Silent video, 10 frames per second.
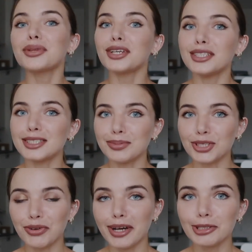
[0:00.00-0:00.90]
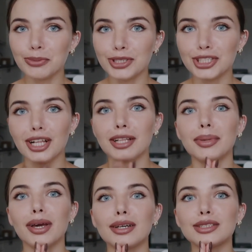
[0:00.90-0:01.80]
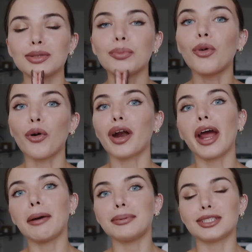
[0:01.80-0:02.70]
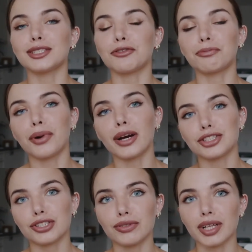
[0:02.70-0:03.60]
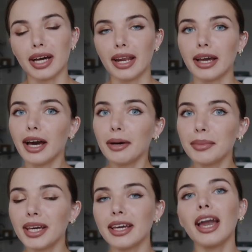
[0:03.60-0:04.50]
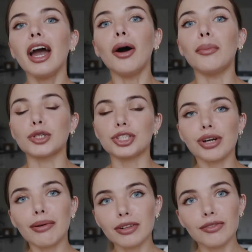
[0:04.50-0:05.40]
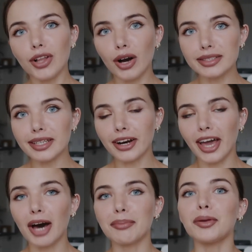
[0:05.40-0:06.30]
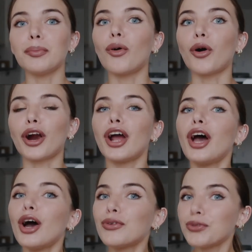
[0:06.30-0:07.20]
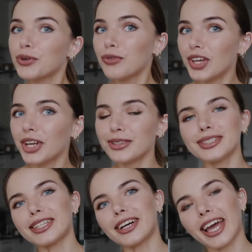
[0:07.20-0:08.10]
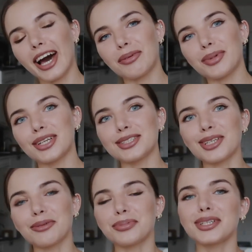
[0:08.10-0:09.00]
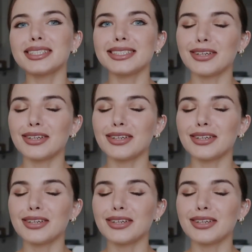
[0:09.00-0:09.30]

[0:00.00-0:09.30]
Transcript: Please subscribe Subscribe to my channel because more episodes of Prague Travel Guide are coming, more travel vlogs are coming, more food videos are coming, so please